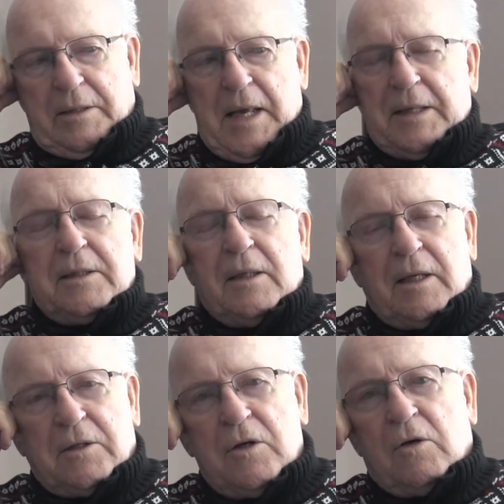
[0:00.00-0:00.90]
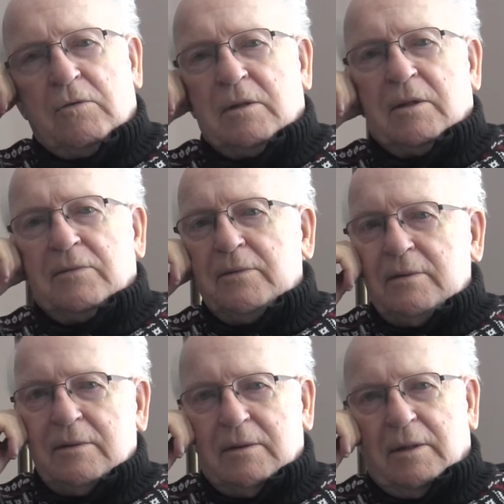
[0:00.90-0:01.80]
Not that I know of,
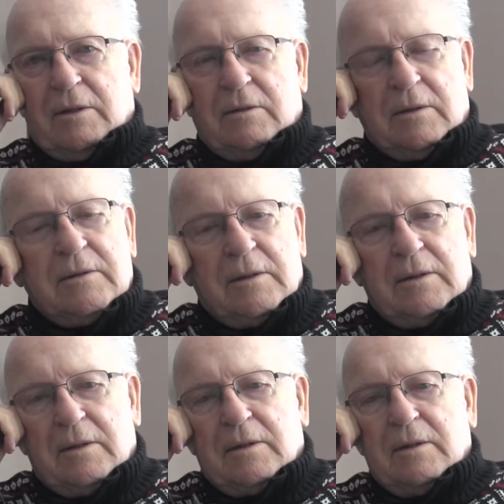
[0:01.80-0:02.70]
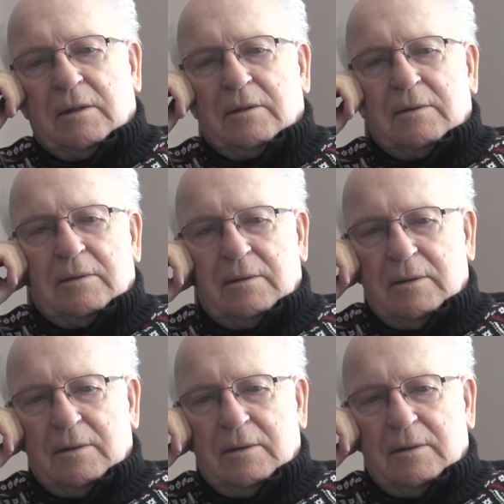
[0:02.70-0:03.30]
you know, but,